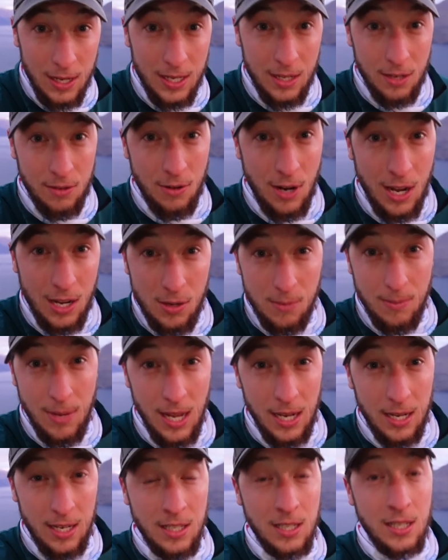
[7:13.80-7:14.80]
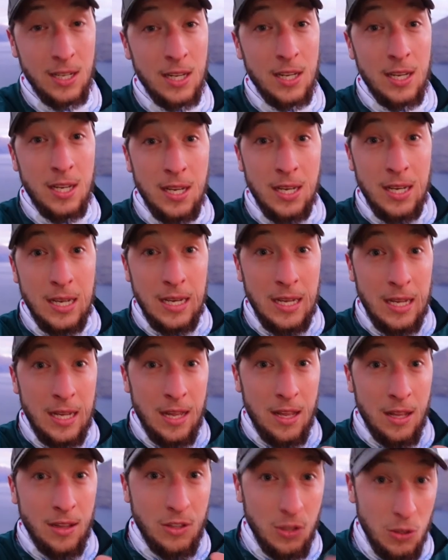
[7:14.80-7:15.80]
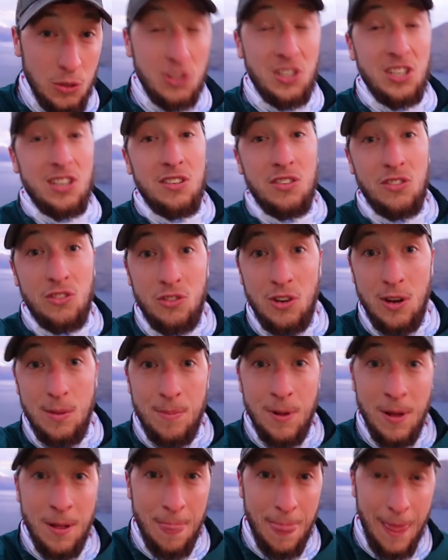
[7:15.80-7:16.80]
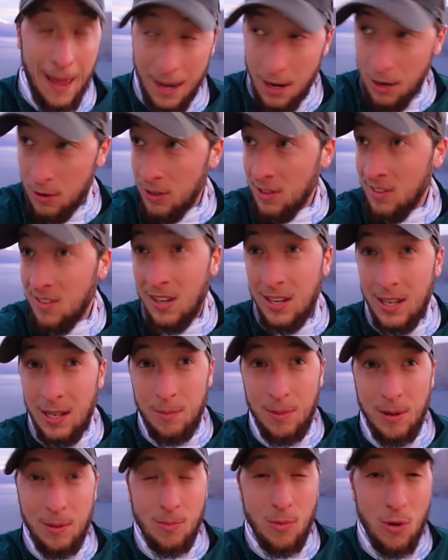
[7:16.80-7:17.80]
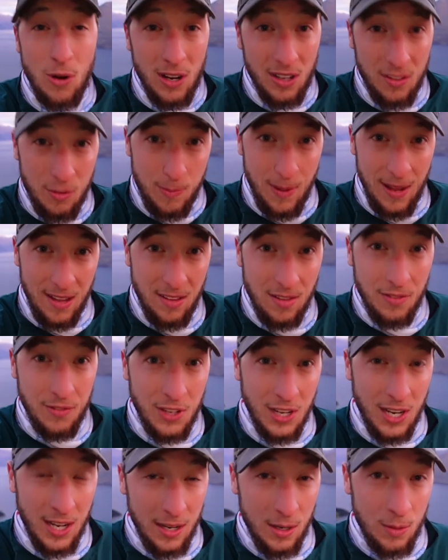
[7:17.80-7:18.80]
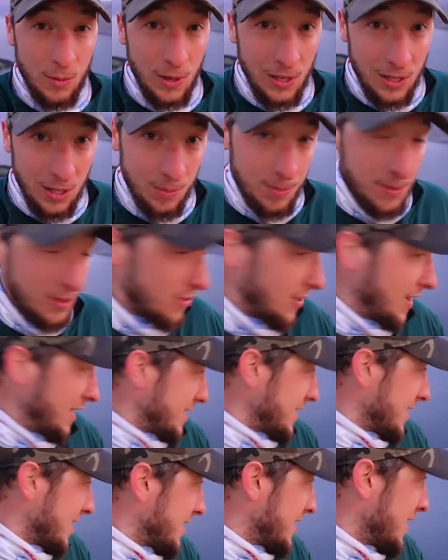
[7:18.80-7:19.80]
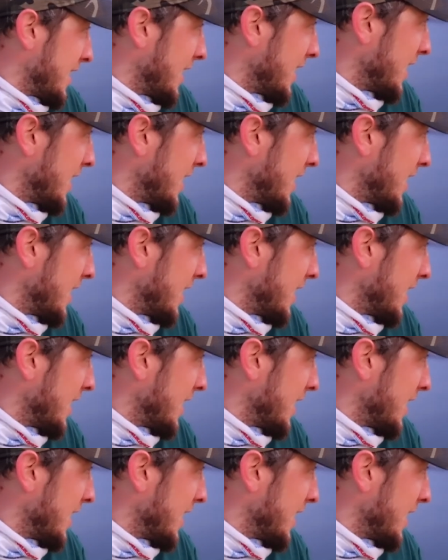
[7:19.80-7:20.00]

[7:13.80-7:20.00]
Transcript: can recommend it. Do this trip. I know it's a little bit more expensive than other Worldloppet races,